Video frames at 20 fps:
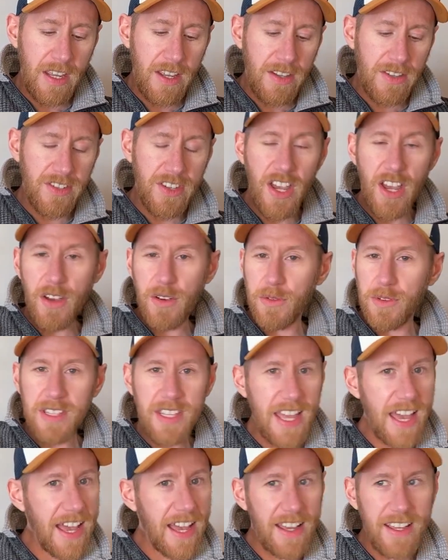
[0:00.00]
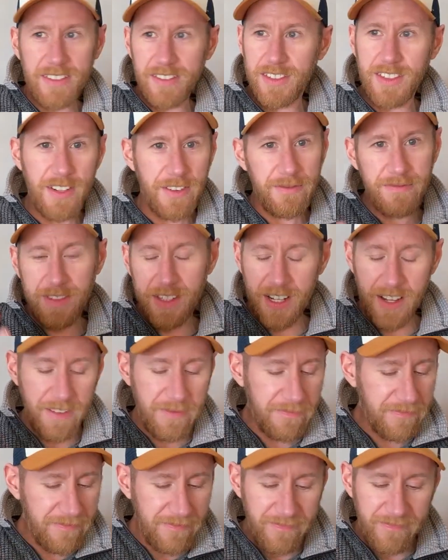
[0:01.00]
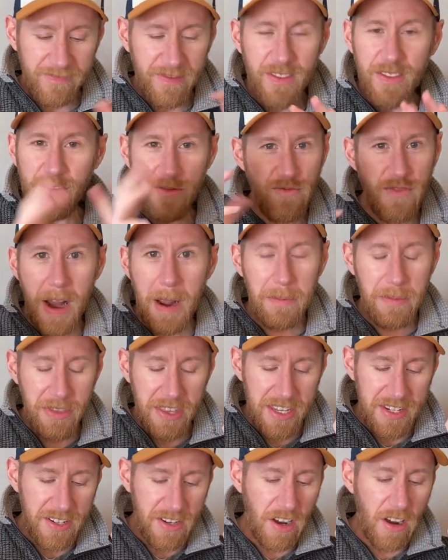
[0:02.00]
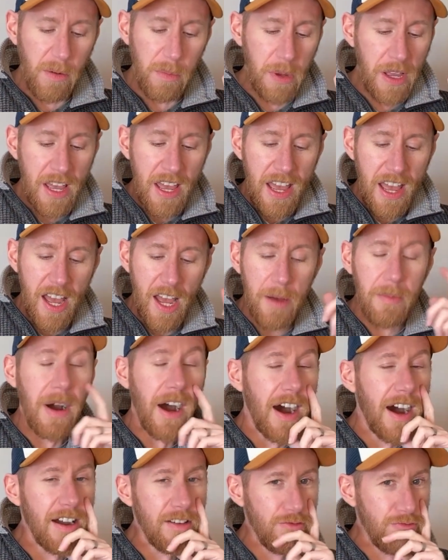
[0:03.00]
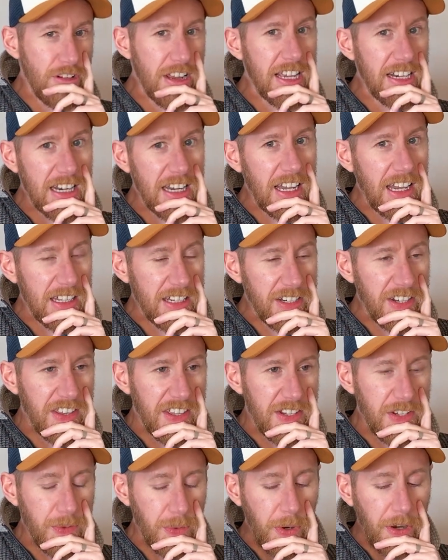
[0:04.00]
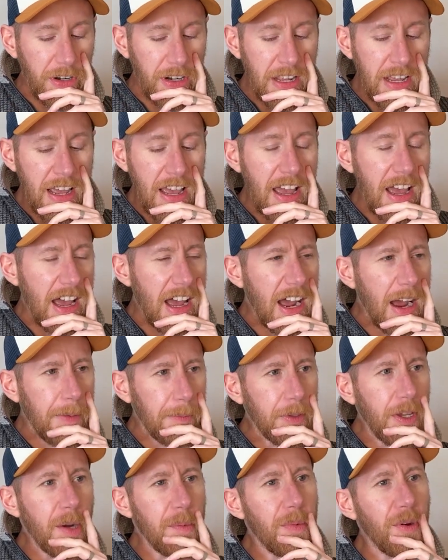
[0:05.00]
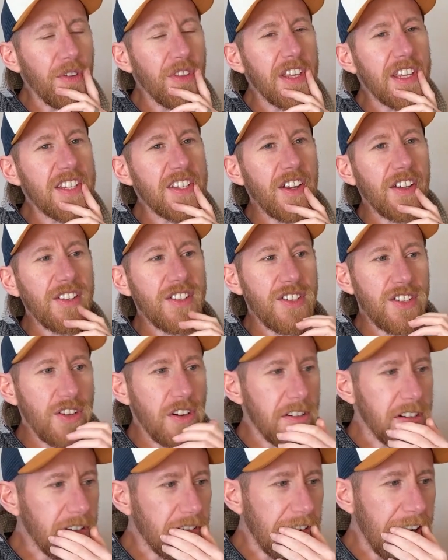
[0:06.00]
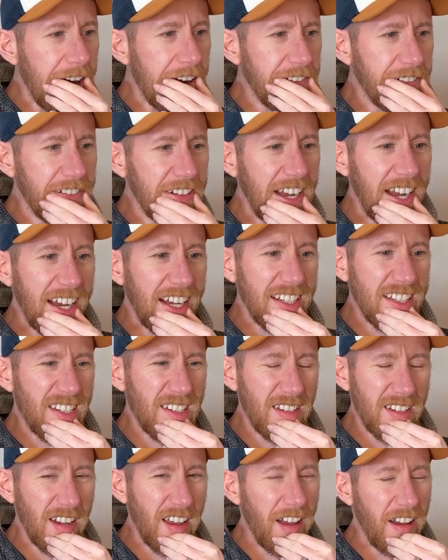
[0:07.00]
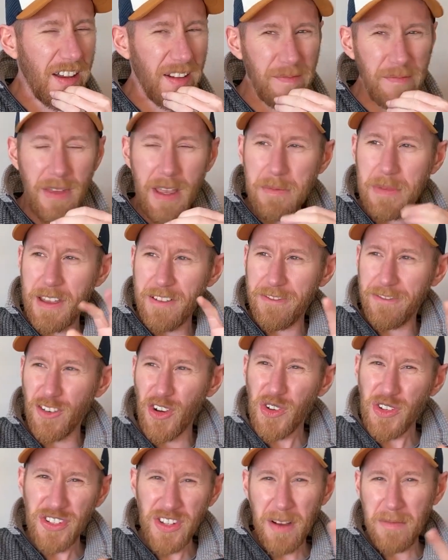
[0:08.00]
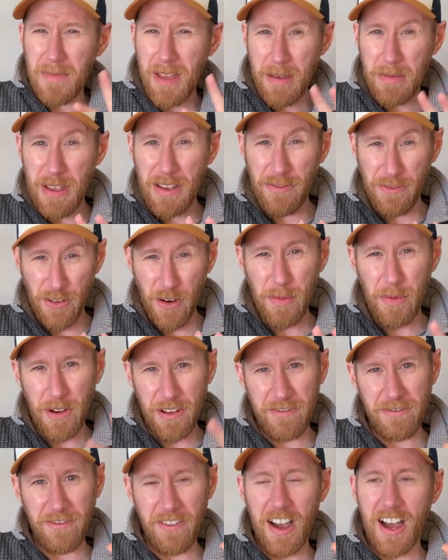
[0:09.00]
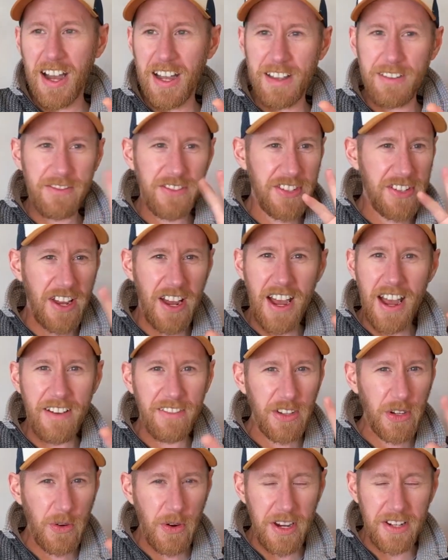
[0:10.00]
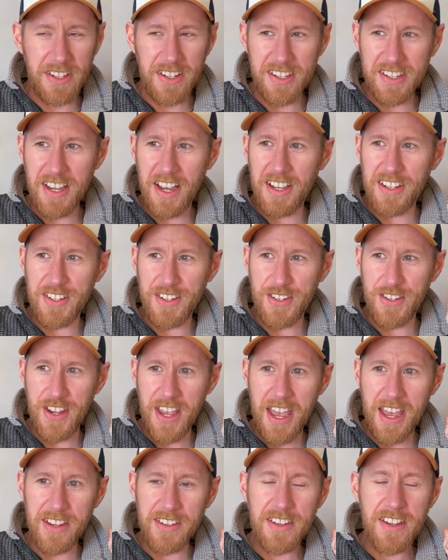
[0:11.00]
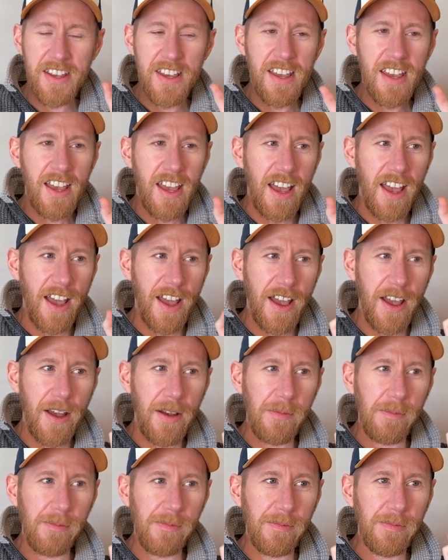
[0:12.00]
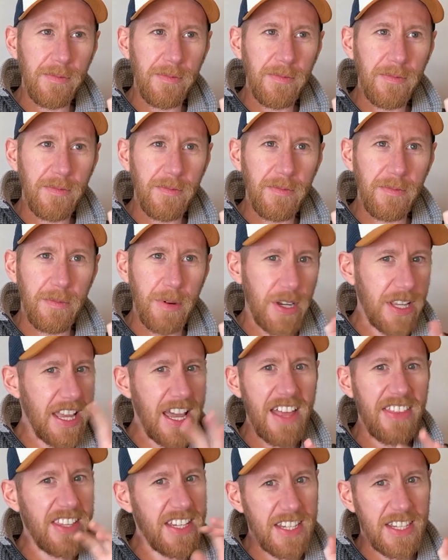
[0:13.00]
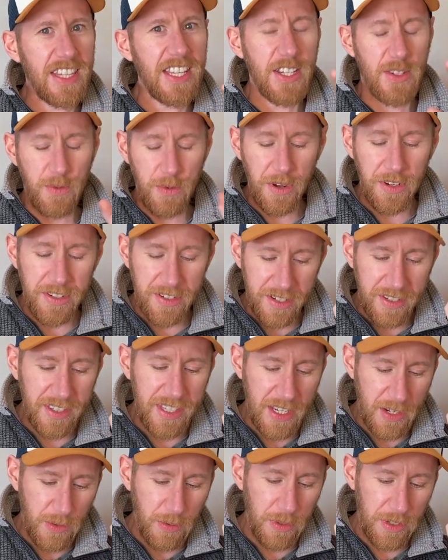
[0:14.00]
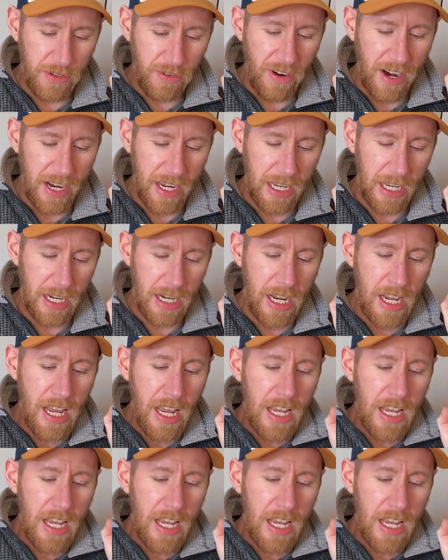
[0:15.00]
So yeah, to wrap this up, I really liked this one. I'm going to put this on Storygraph at maybe a 4-star, maybe a 4.5 star. I haven't quite decided yet. But yeah, this was cracking.